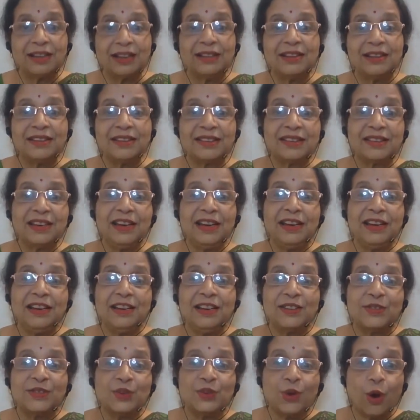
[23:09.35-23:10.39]
the screen
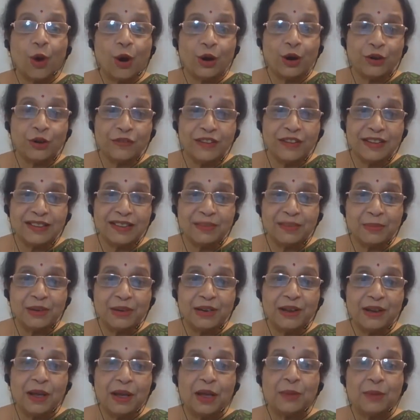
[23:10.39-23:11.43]
is not
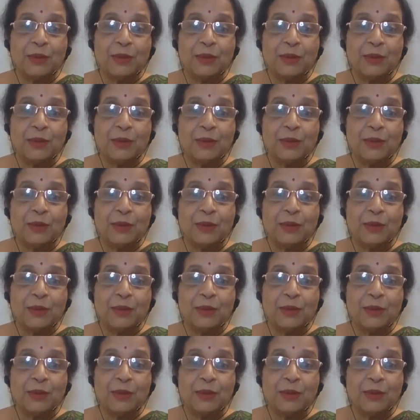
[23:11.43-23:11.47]
visible